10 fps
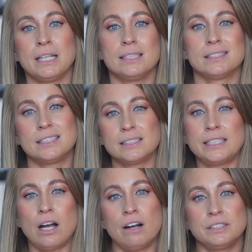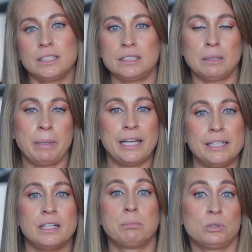And since they often end up
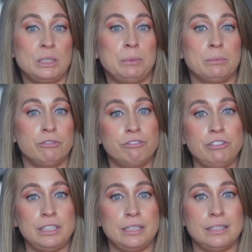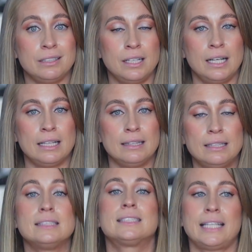paying a premium fee,
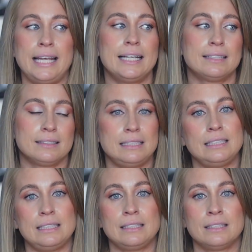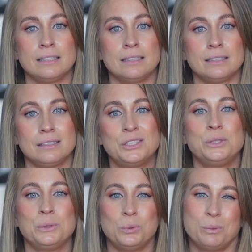this can lead
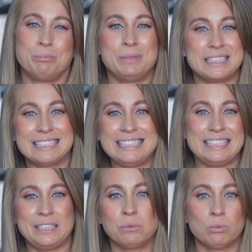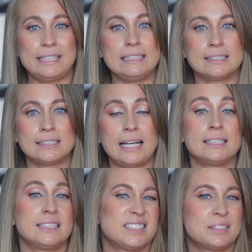to misleading rates,
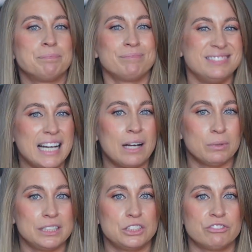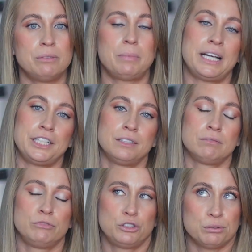as it's not really driven by
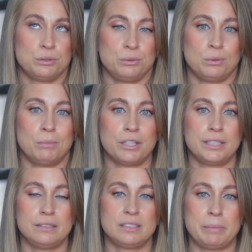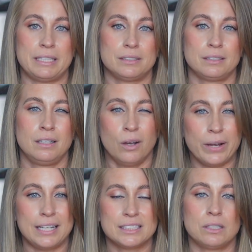true market demand.
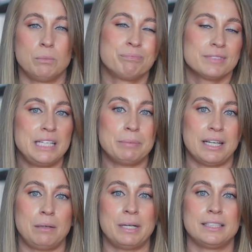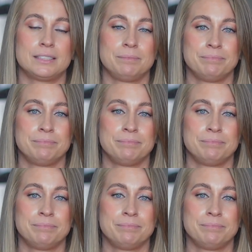Okay, so keep that in mind.